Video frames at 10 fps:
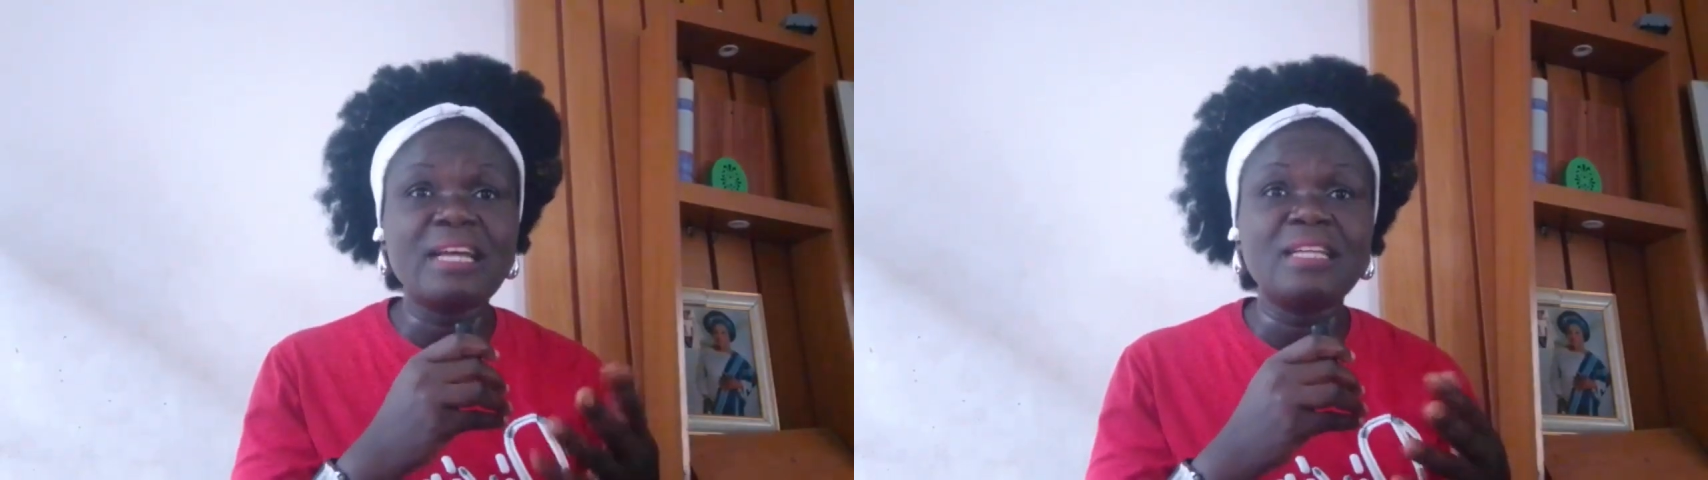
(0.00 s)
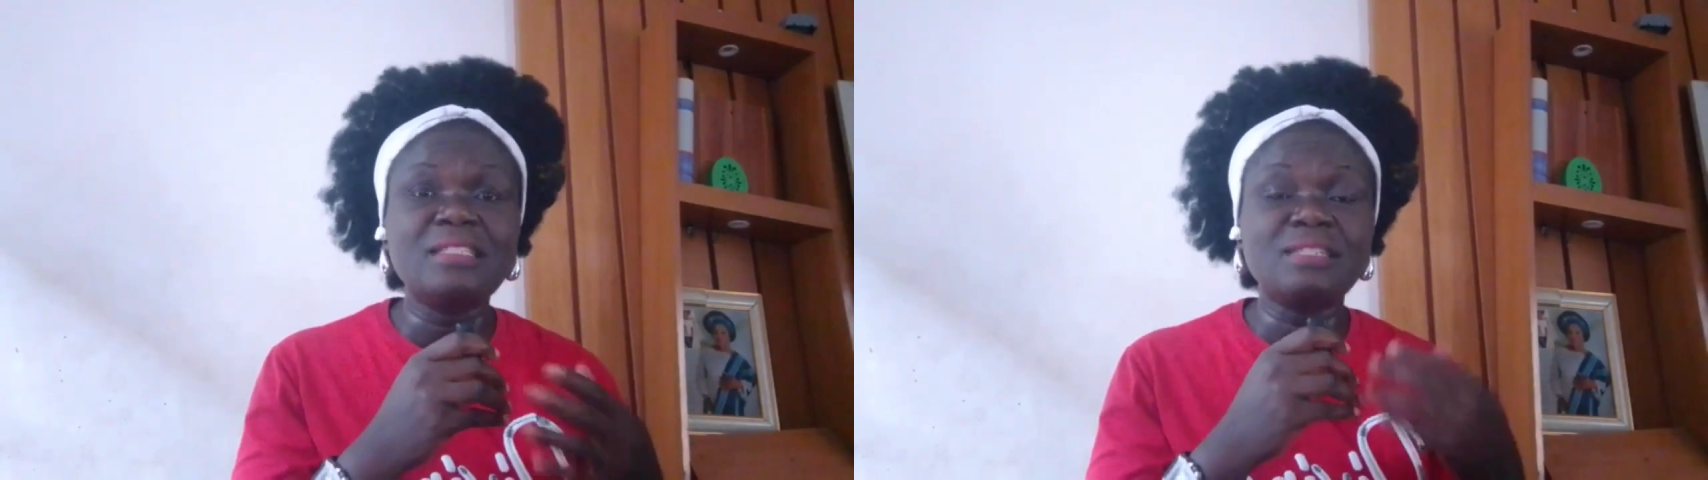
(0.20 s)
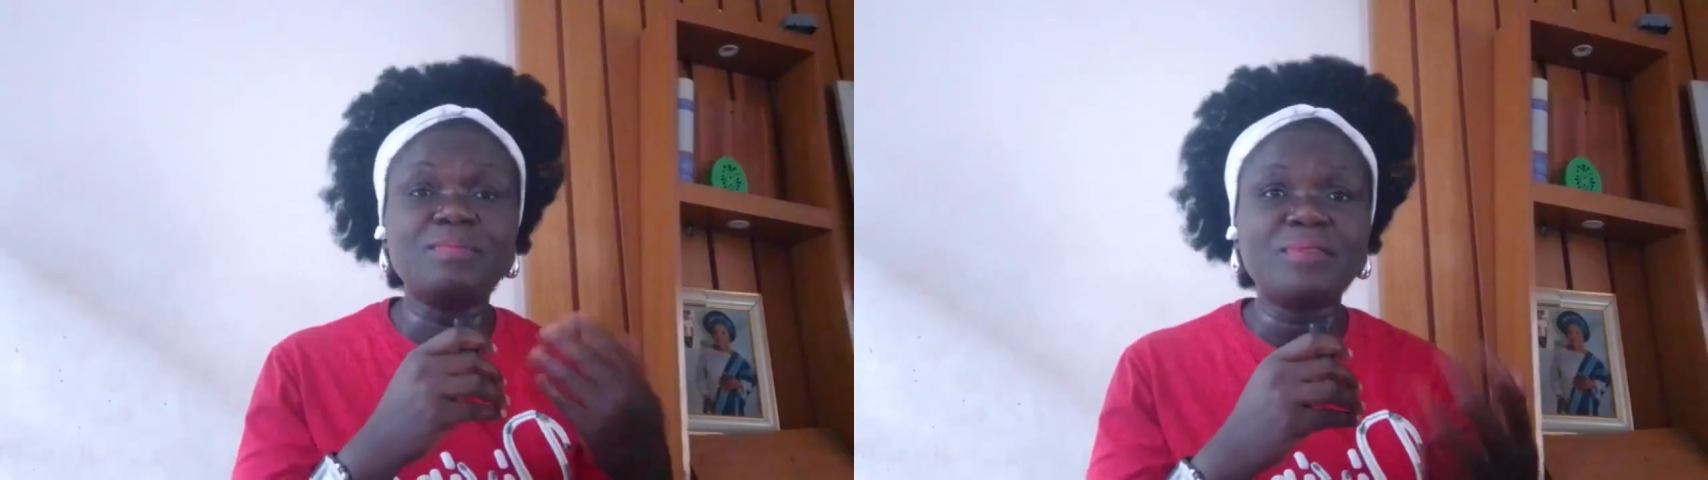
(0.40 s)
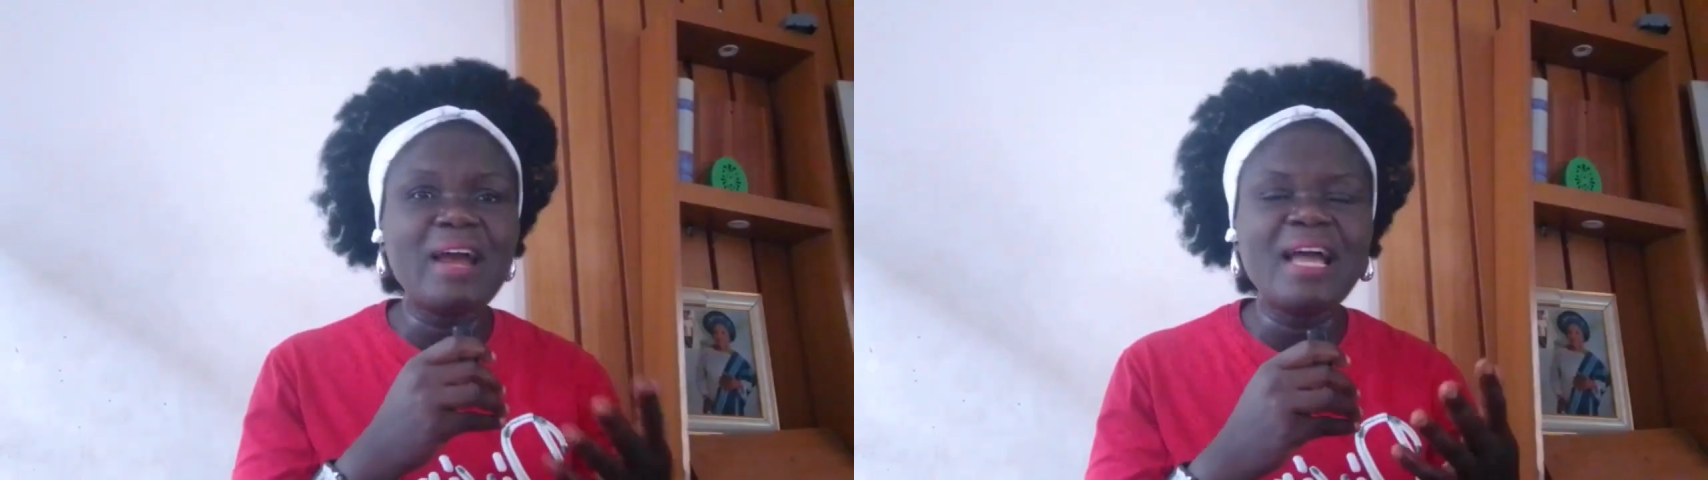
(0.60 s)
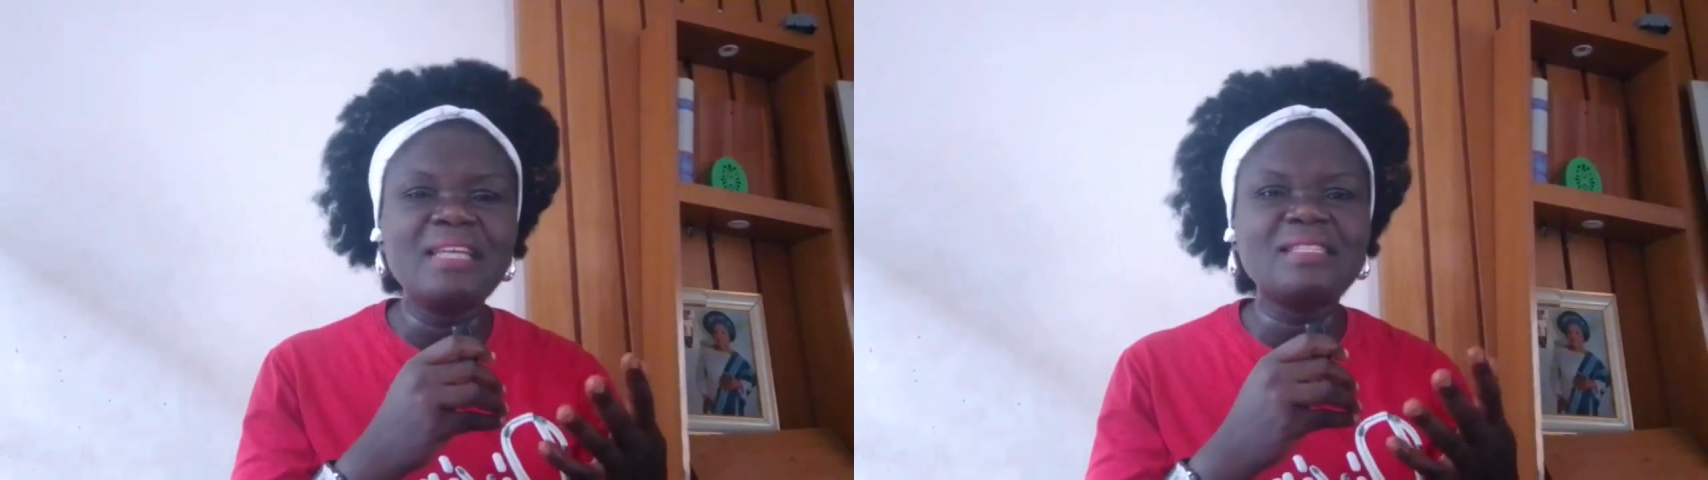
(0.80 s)
and
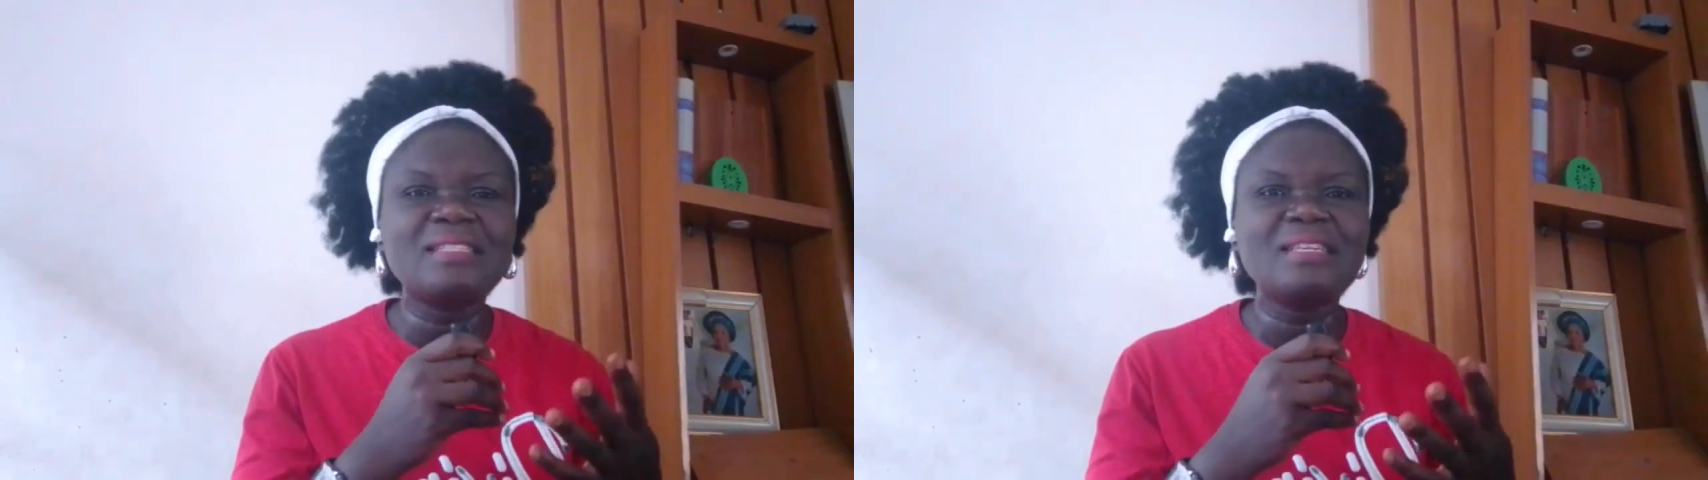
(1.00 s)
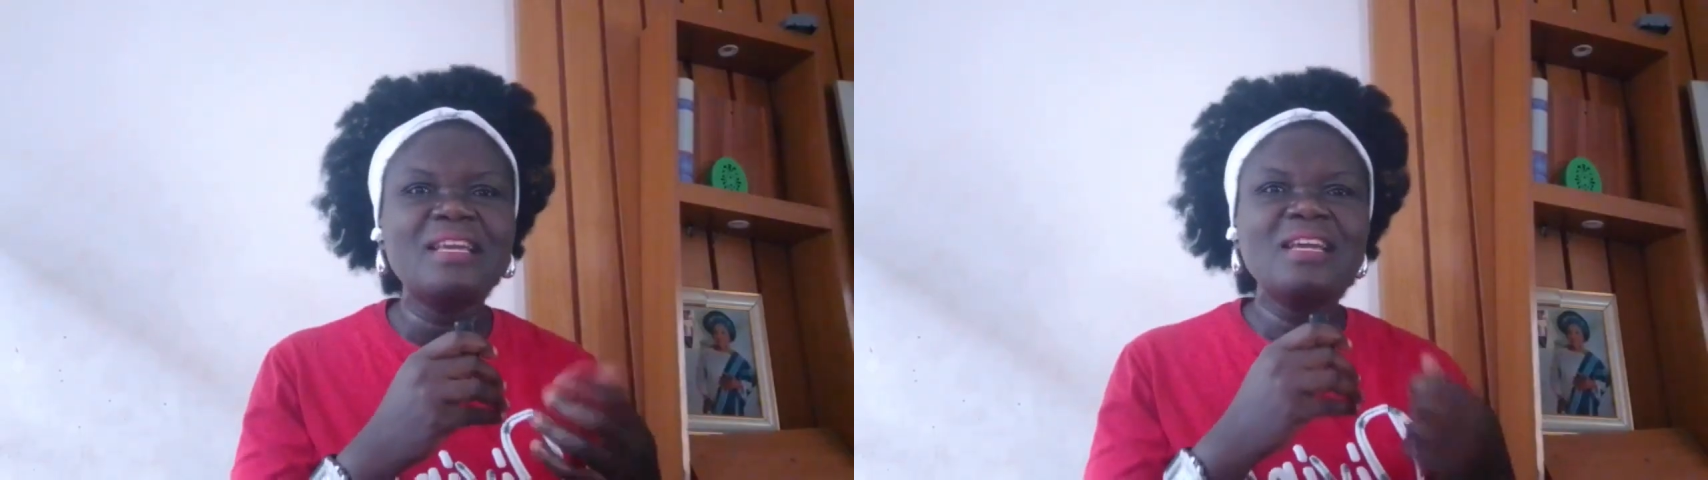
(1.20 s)
depressed,